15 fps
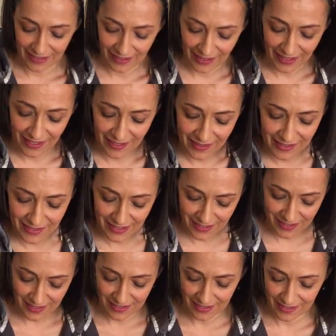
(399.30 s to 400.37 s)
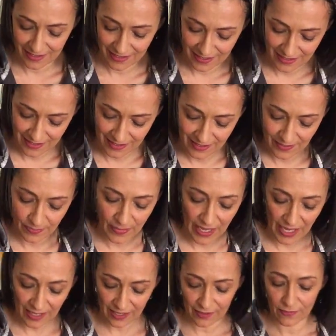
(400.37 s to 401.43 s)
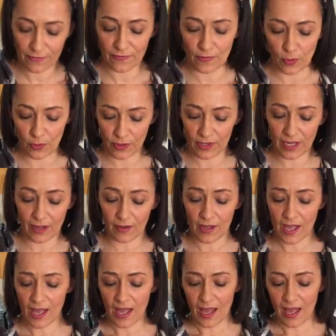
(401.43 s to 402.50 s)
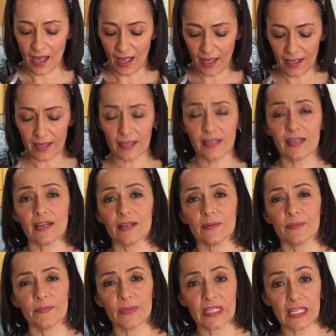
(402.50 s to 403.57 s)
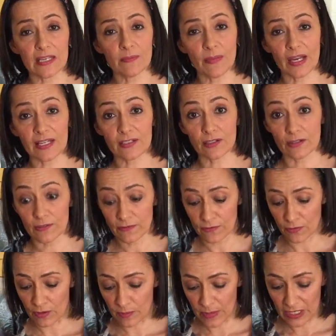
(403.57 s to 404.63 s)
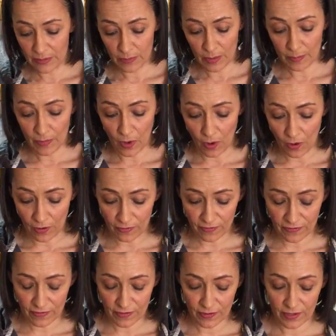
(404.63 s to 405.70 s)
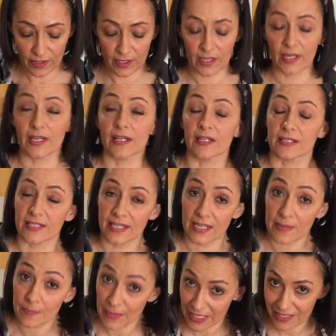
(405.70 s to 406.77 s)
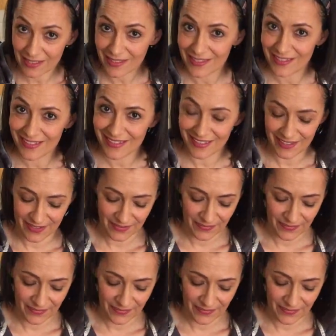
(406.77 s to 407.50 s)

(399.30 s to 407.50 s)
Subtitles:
like this, back and forth. Now I knead my dough for a minimum of 10 minutes.